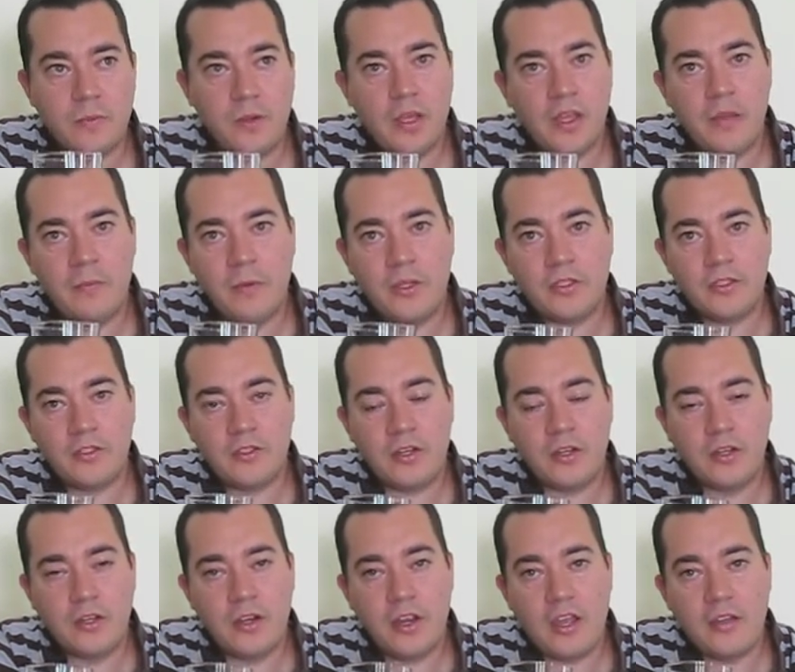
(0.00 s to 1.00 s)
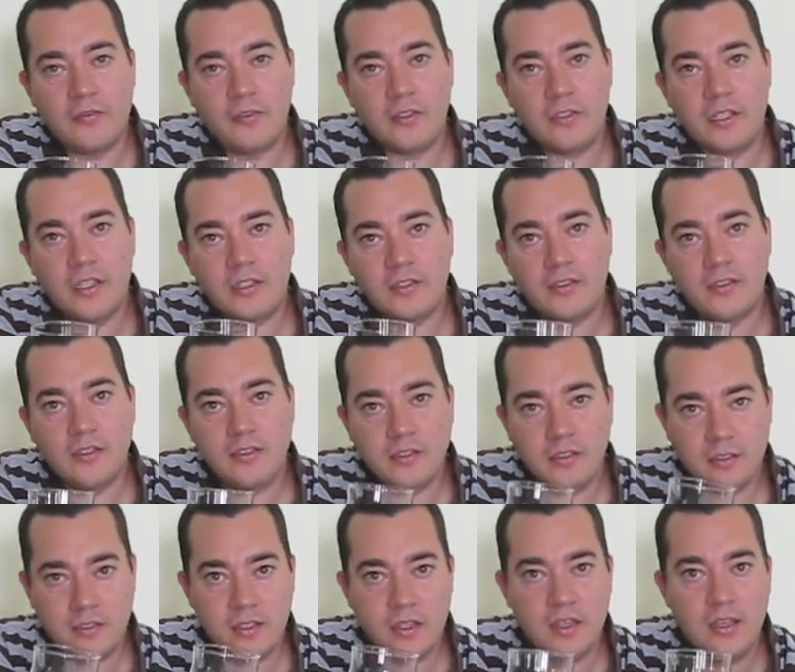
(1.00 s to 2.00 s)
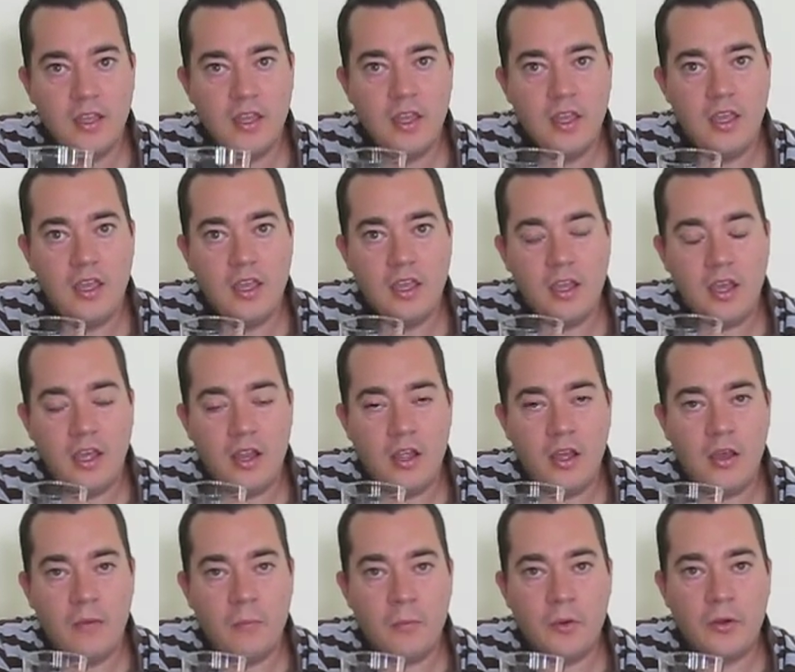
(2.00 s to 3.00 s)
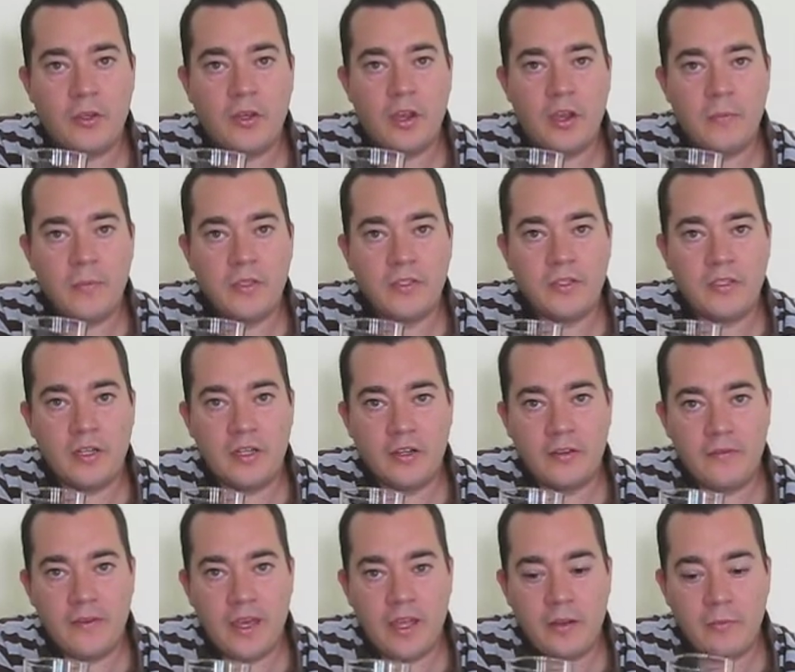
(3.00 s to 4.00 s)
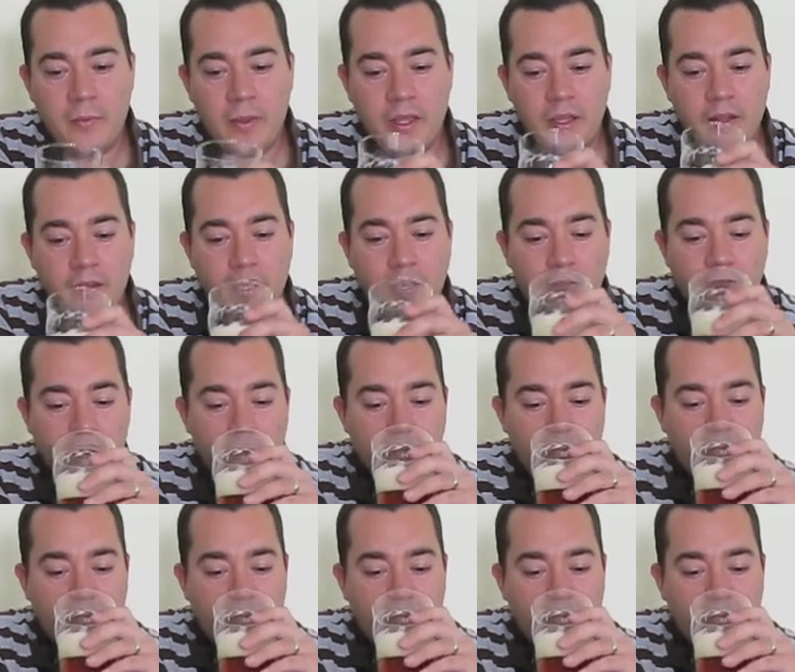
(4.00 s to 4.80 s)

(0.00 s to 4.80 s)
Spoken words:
Probably a much stronger aftertaste than just a more common Sierra Nevada Pale Ale.